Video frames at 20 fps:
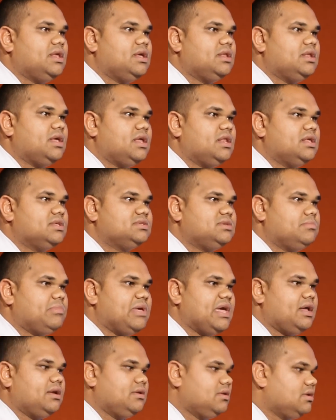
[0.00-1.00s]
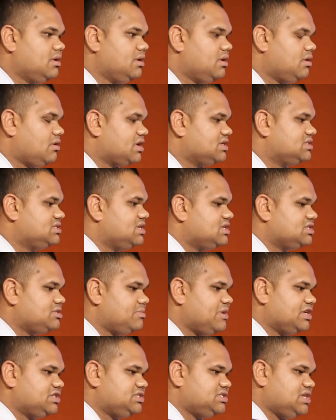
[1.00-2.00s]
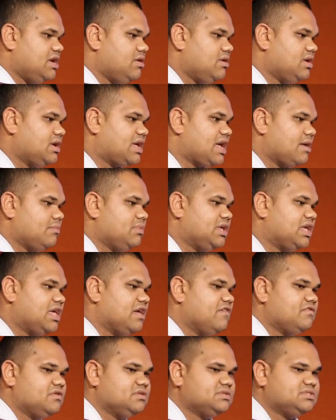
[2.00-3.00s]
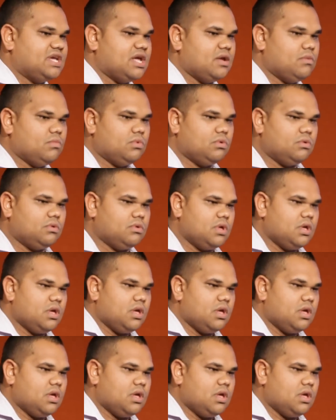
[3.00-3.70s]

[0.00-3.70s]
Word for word: And, and it's about, like I said, it's about sharing and coming together and saying, well,